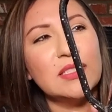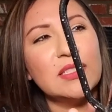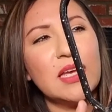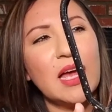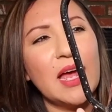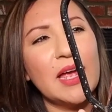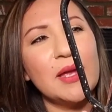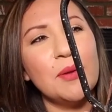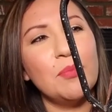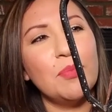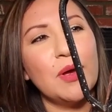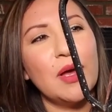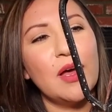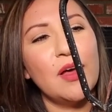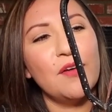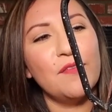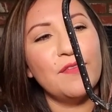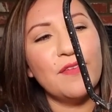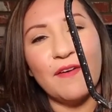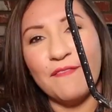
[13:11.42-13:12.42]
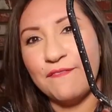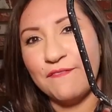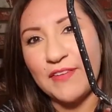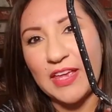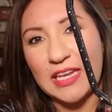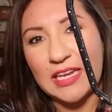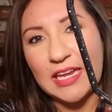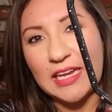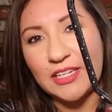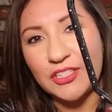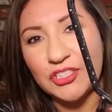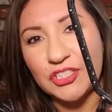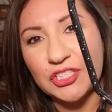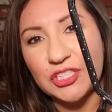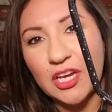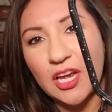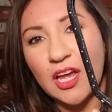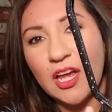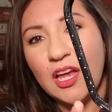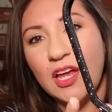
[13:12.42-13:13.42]
type of finish,
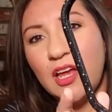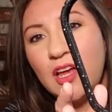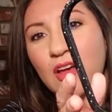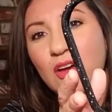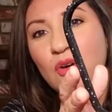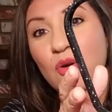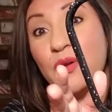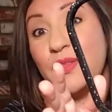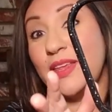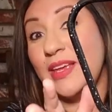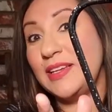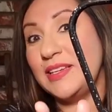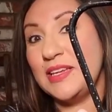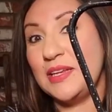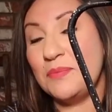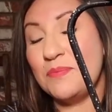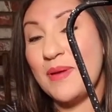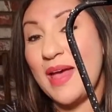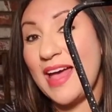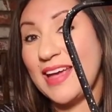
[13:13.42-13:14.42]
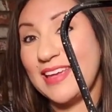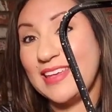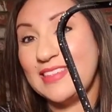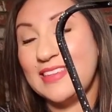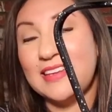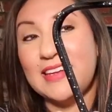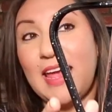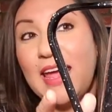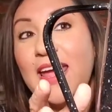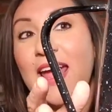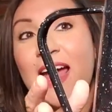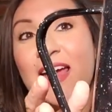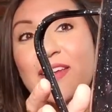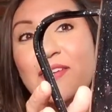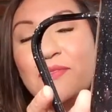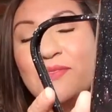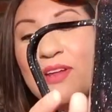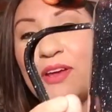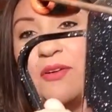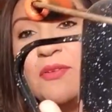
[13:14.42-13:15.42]
or they did back in the day, I
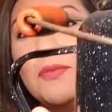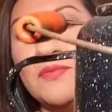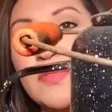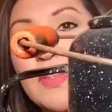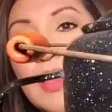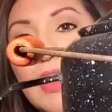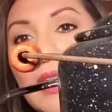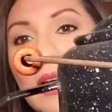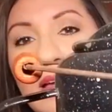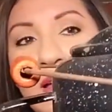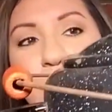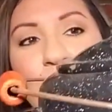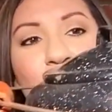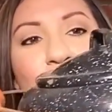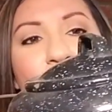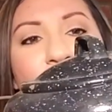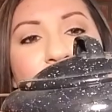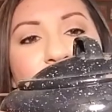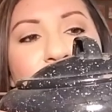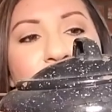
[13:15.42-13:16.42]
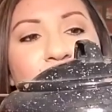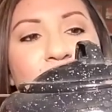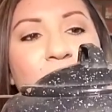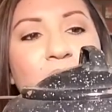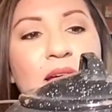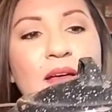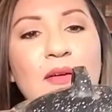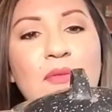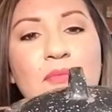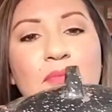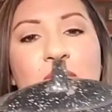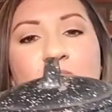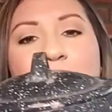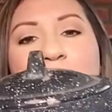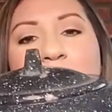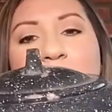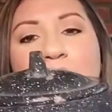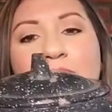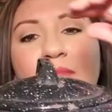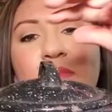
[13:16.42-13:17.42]
don't know. But and
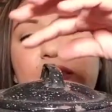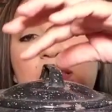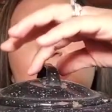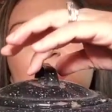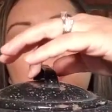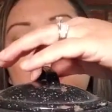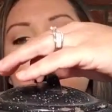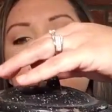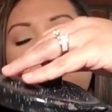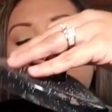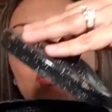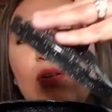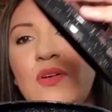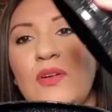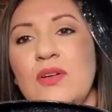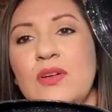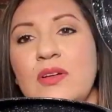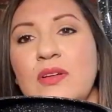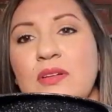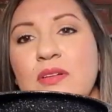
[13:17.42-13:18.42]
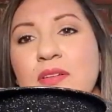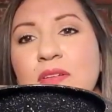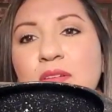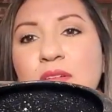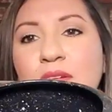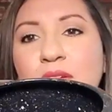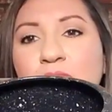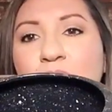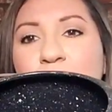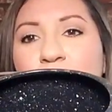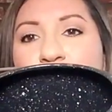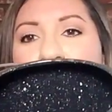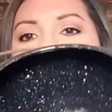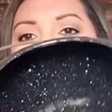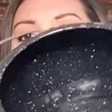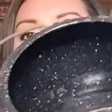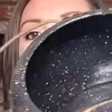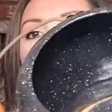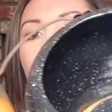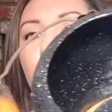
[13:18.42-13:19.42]
then the little
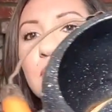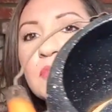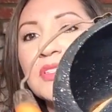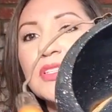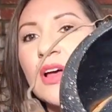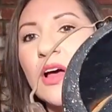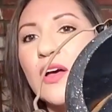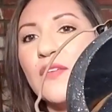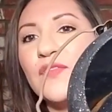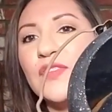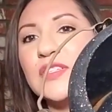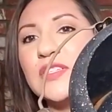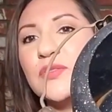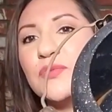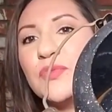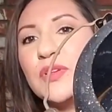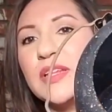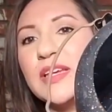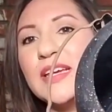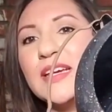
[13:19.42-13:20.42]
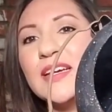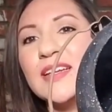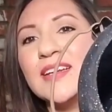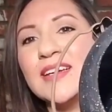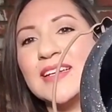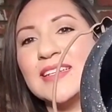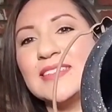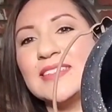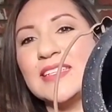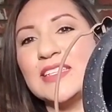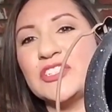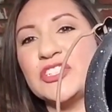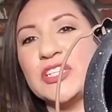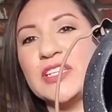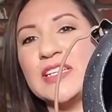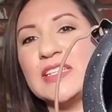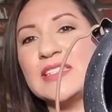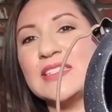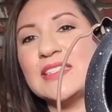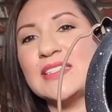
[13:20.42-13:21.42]
lid comes off. It's in really good condition
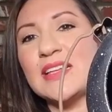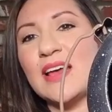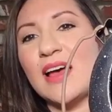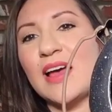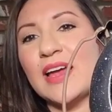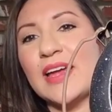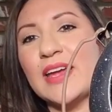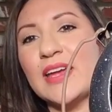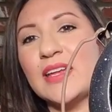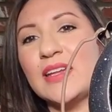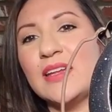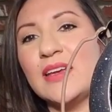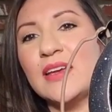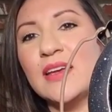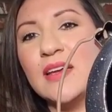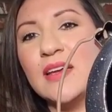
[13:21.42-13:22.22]
inside.